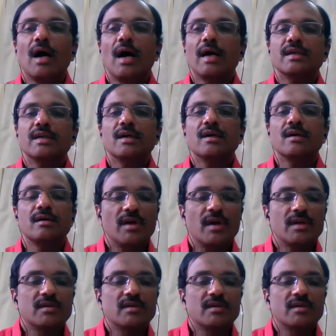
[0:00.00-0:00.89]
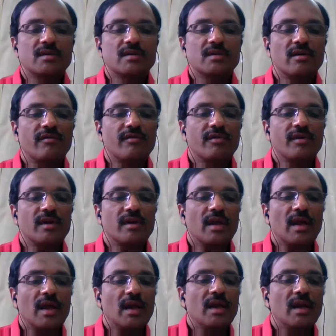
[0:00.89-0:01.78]
and which one
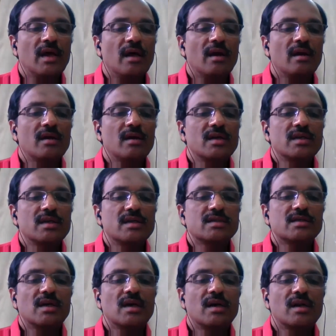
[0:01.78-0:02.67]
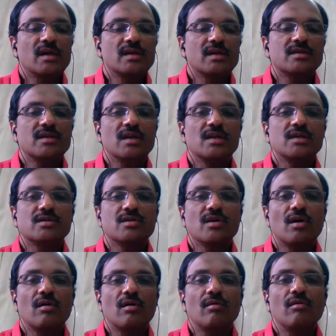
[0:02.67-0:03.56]
that is of inner central
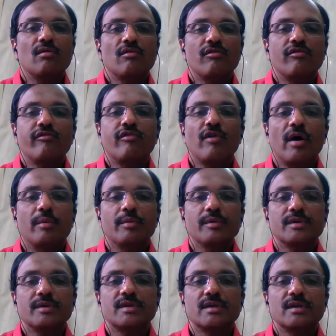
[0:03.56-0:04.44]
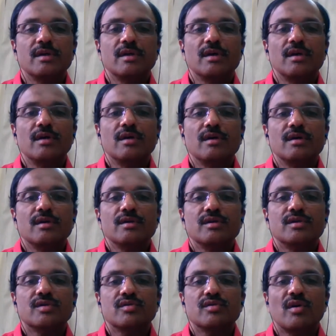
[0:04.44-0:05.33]
cells are formed.
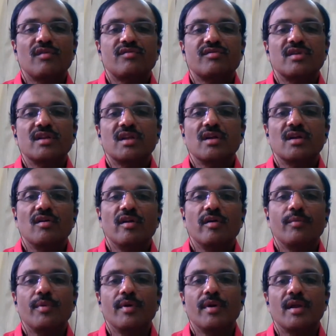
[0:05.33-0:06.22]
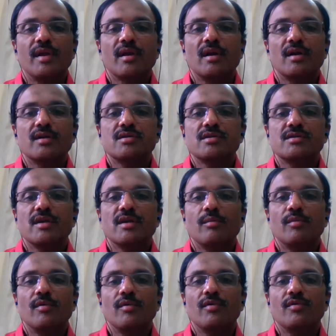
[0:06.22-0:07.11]
So after the development, here also
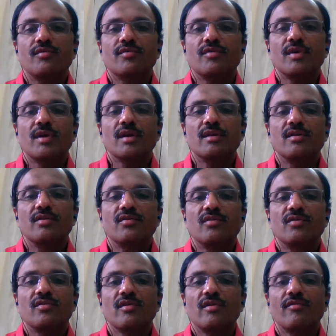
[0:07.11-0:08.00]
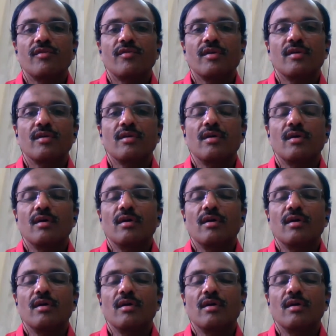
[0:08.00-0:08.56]
same. Now you see here this is of in